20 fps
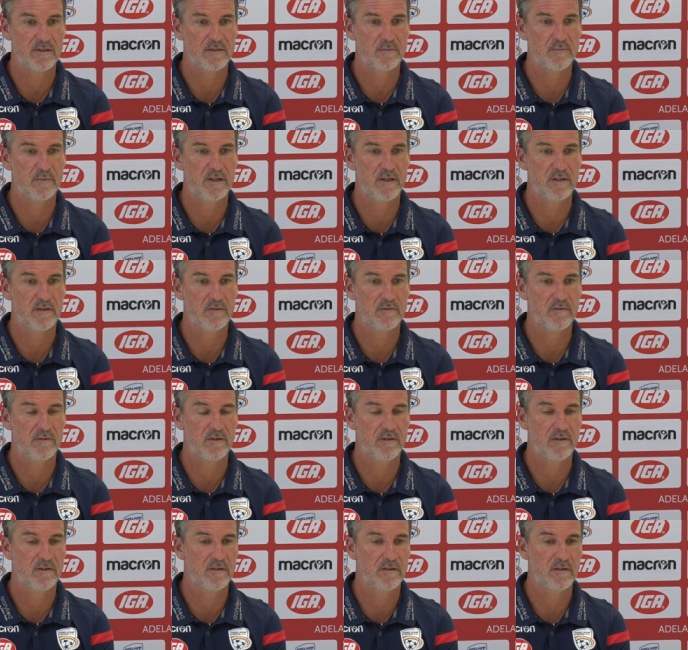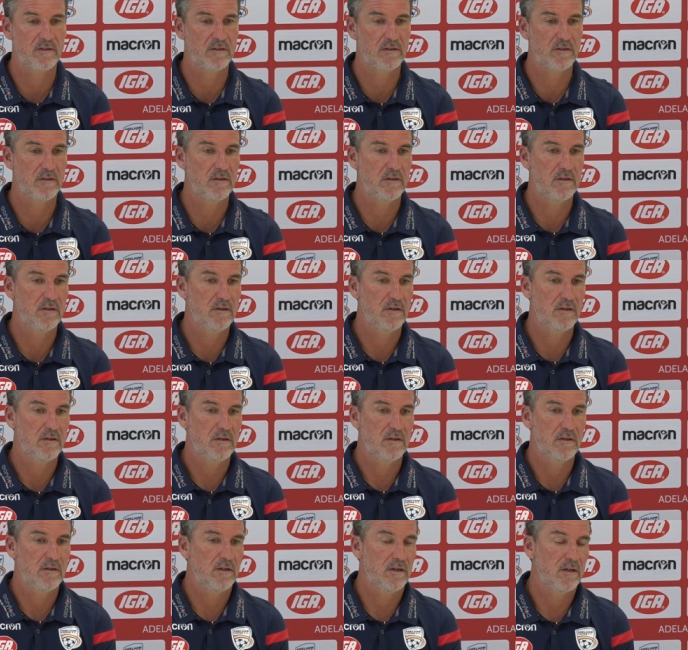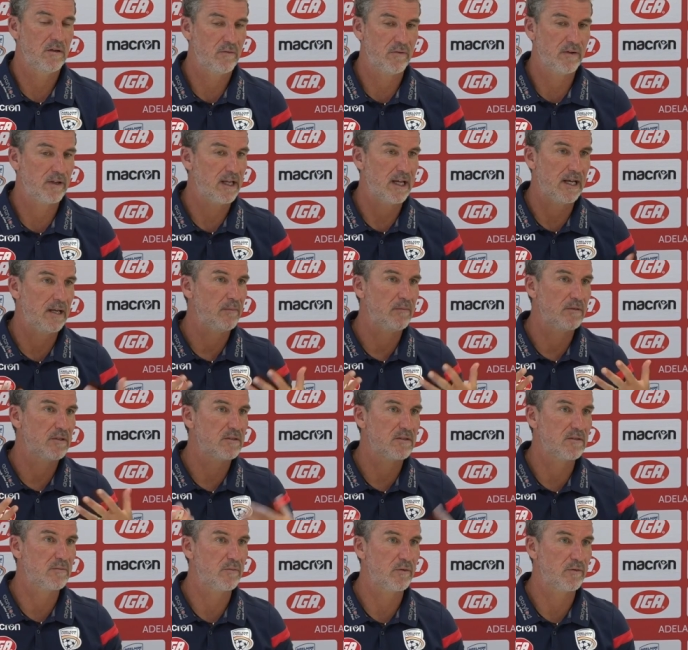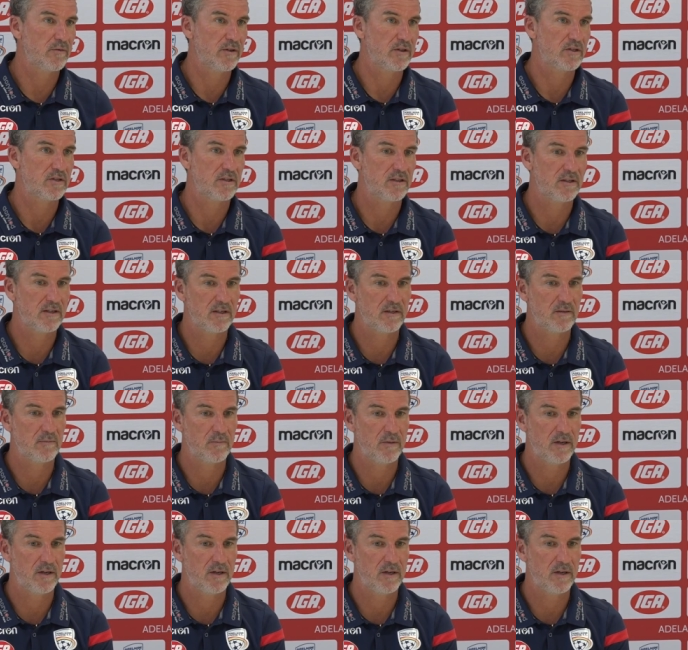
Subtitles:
It's part of the game. It's a professional.